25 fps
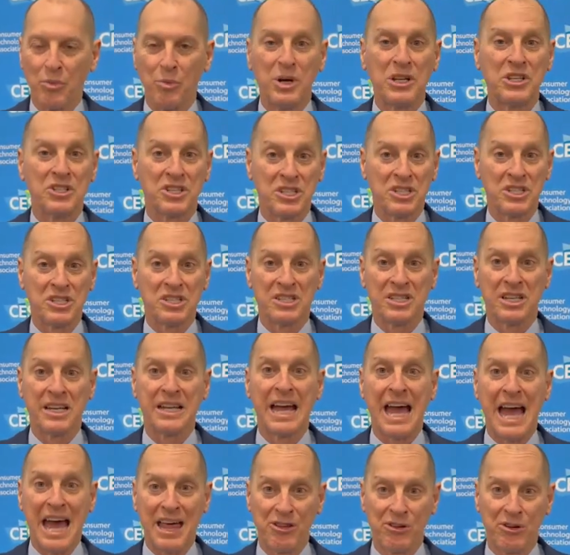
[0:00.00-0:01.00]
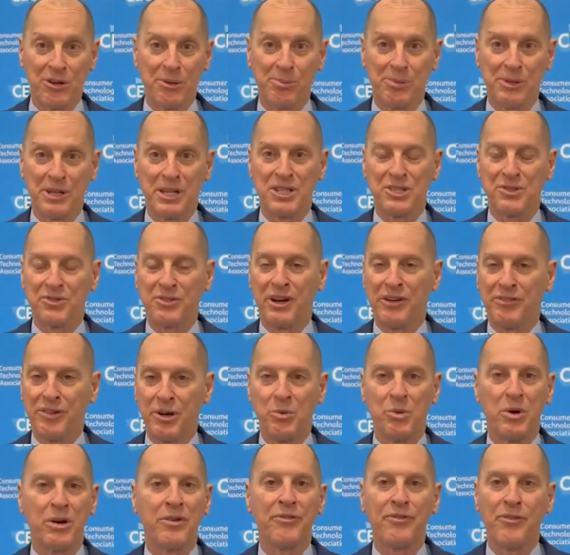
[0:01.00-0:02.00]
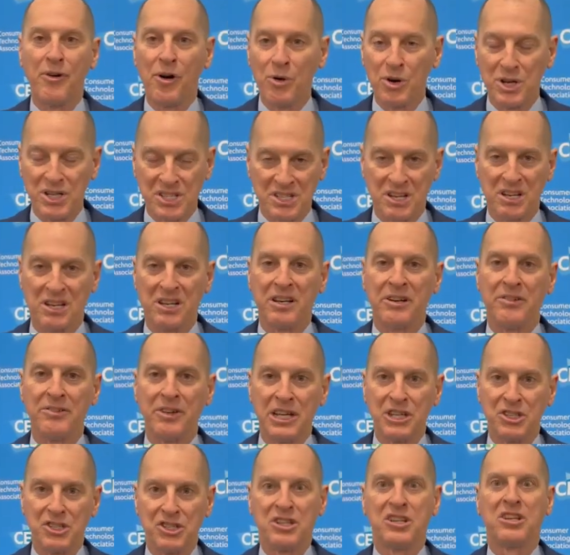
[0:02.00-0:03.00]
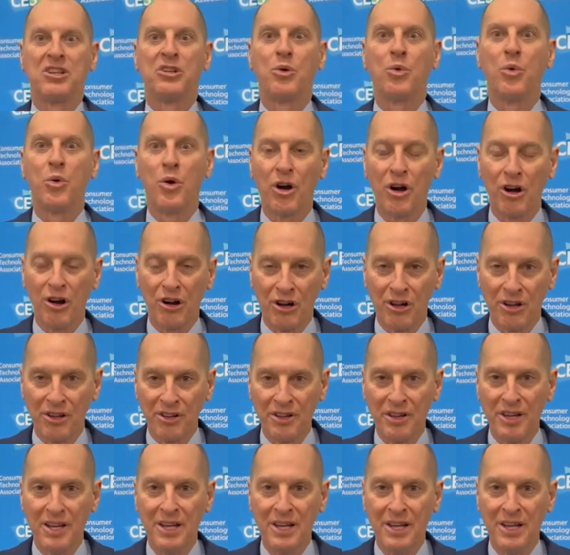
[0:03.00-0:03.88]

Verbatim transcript: which is the gathering place for everyone focused on innovation in the world.